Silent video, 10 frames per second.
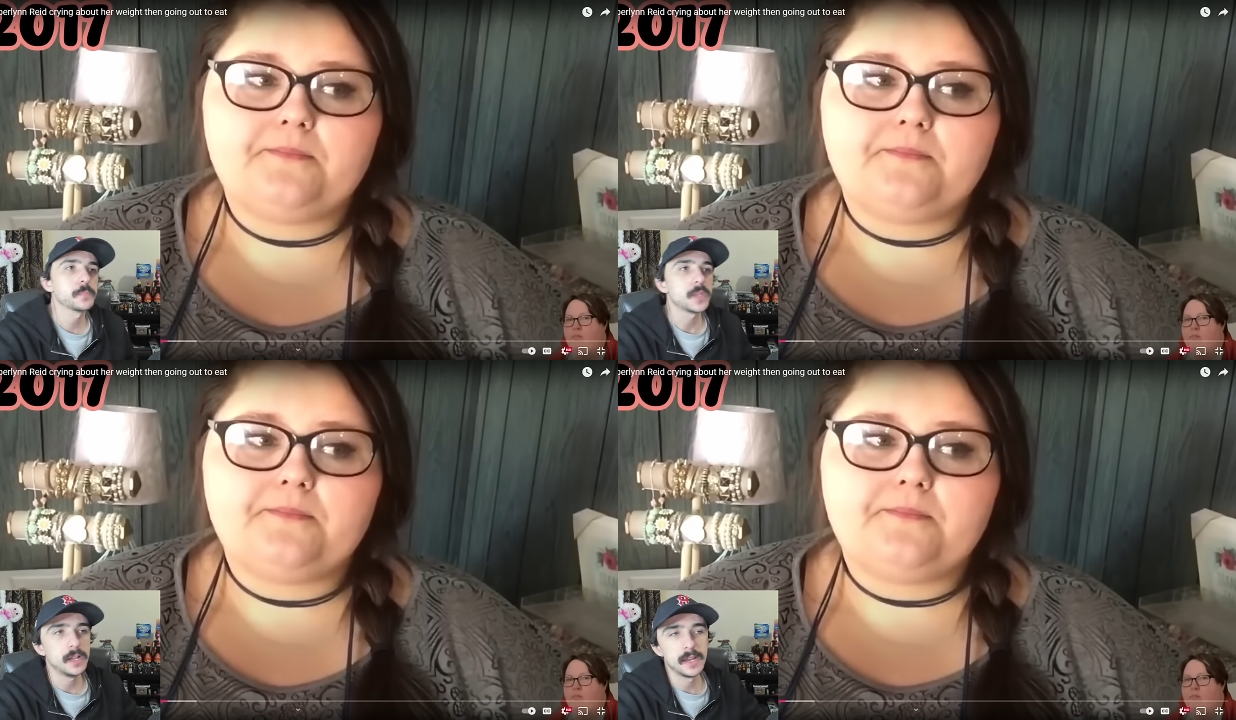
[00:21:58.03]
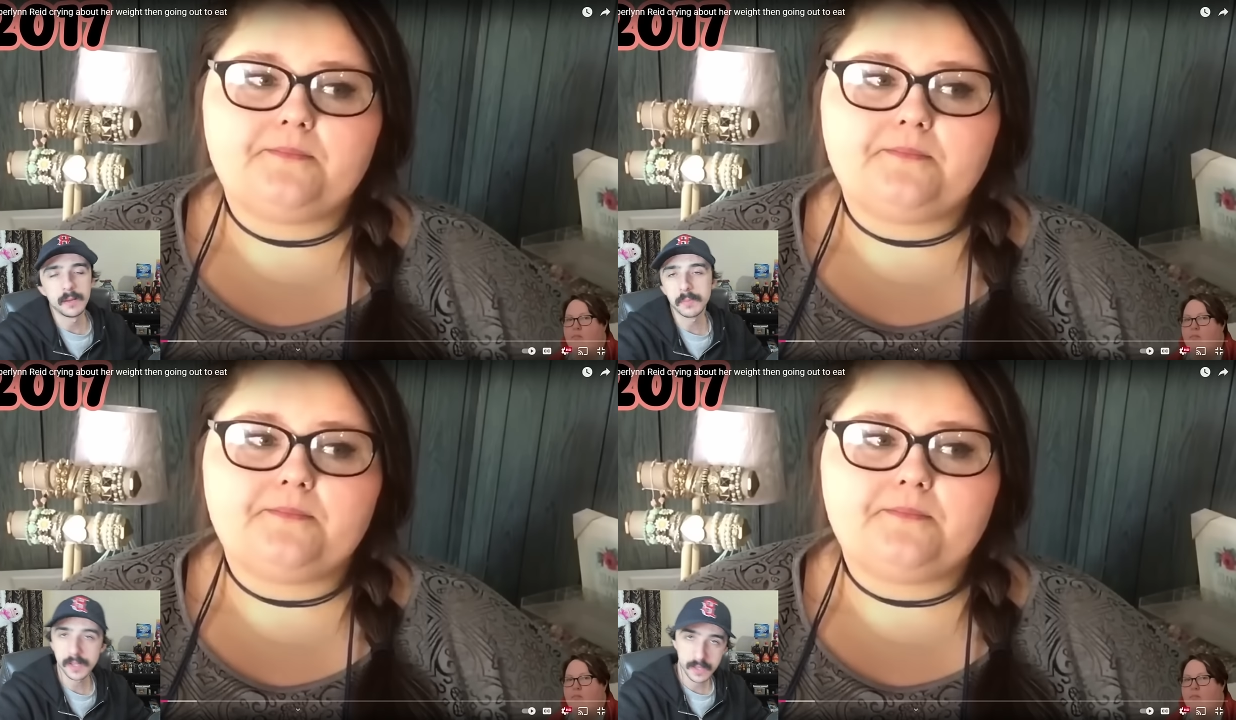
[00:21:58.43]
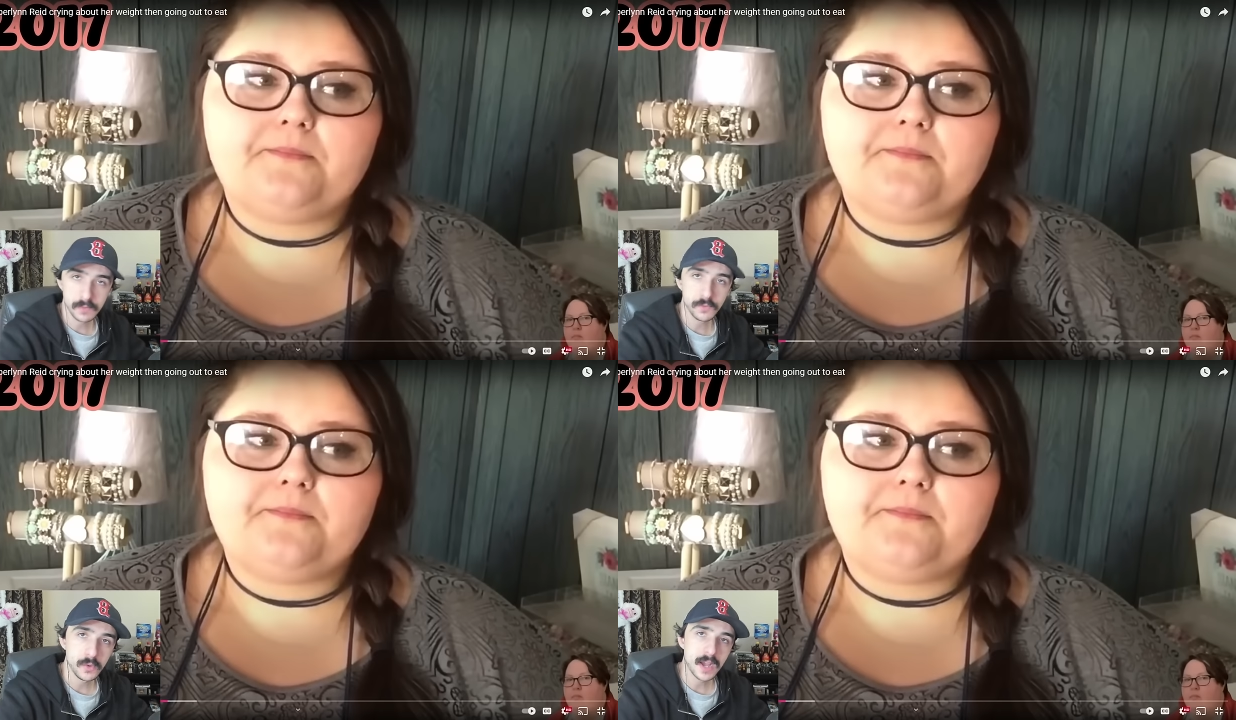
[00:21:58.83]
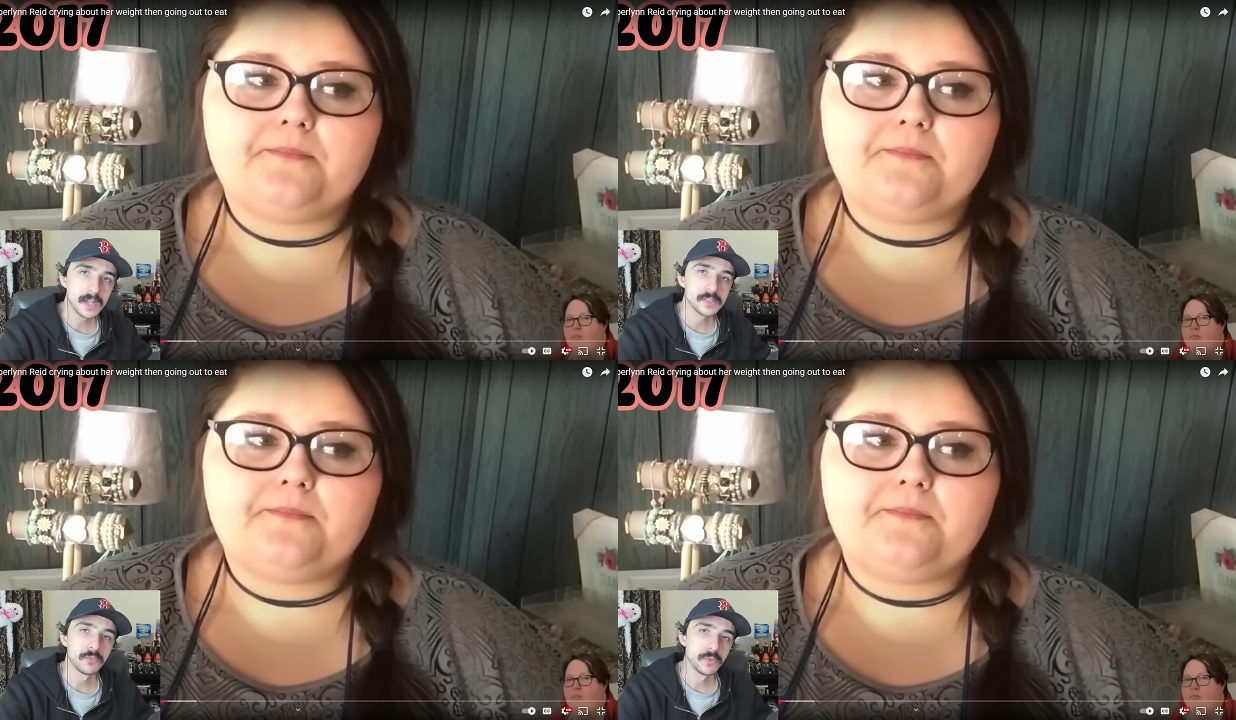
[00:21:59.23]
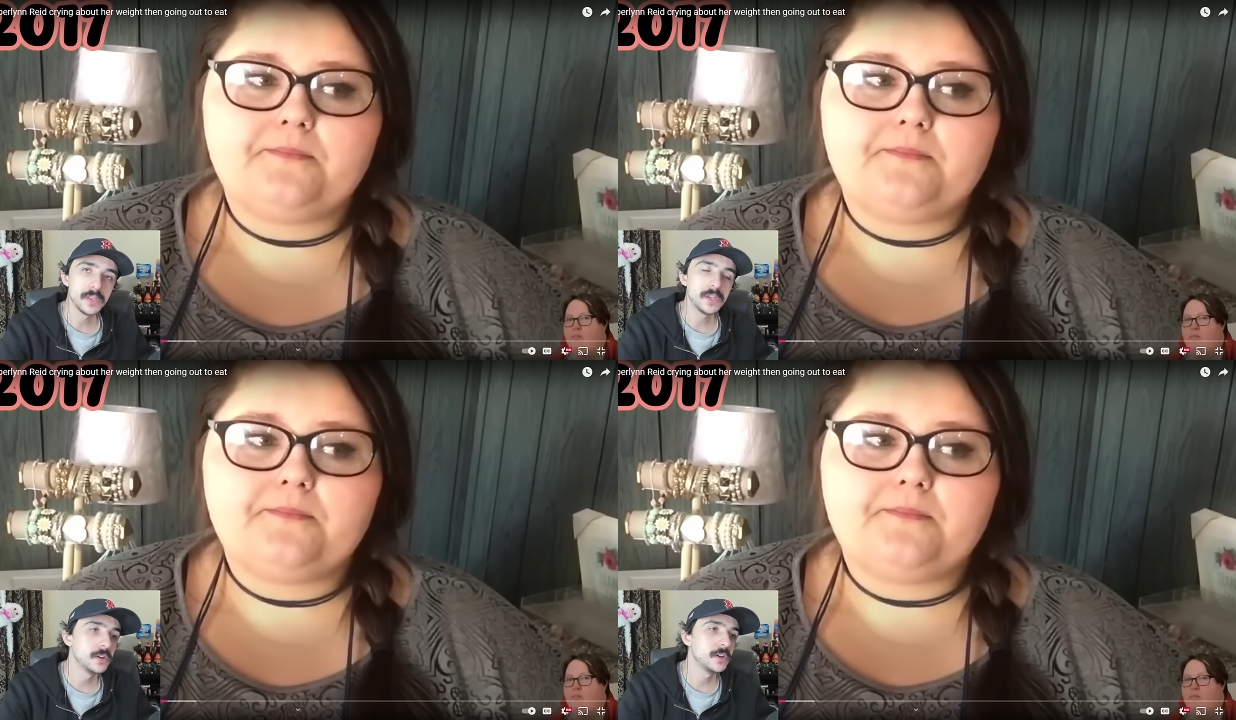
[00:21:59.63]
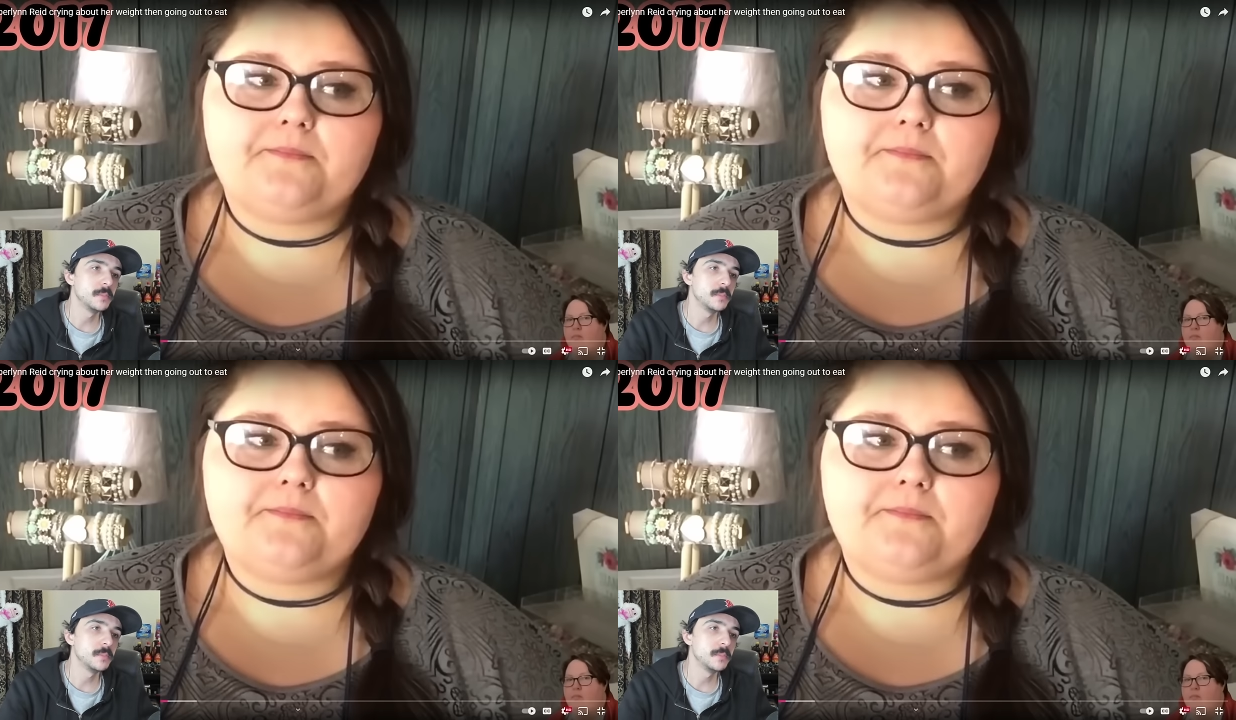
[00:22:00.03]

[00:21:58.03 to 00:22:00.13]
Speaker 1: and I'm gonna give you guys a really good